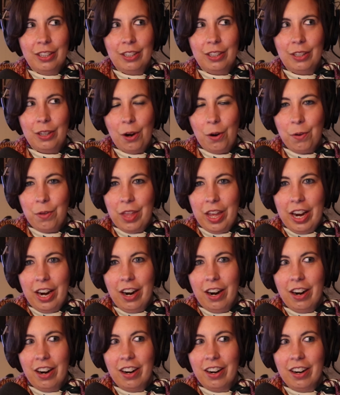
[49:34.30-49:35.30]
go
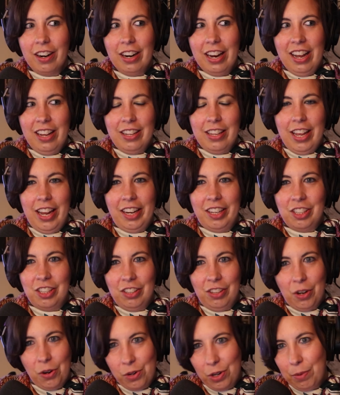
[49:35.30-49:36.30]
there and then
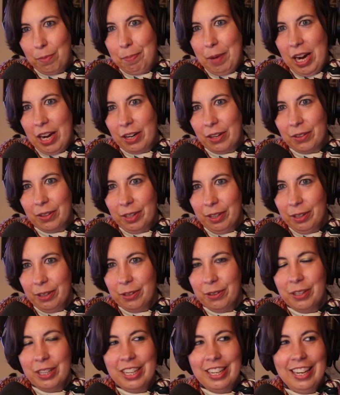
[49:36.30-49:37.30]
go to
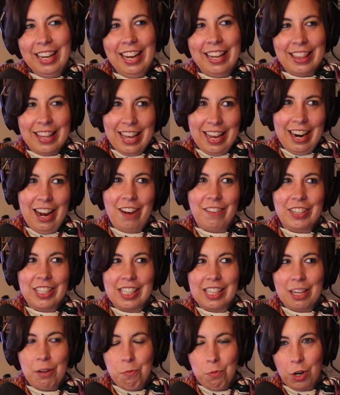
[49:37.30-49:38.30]
Bonnaroo and then
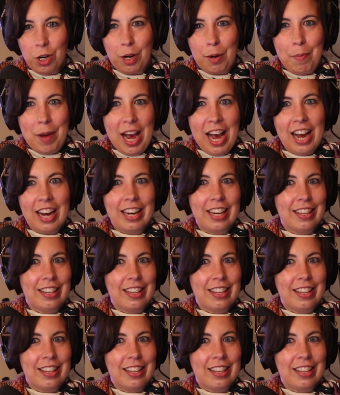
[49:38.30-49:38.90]
obviously work back.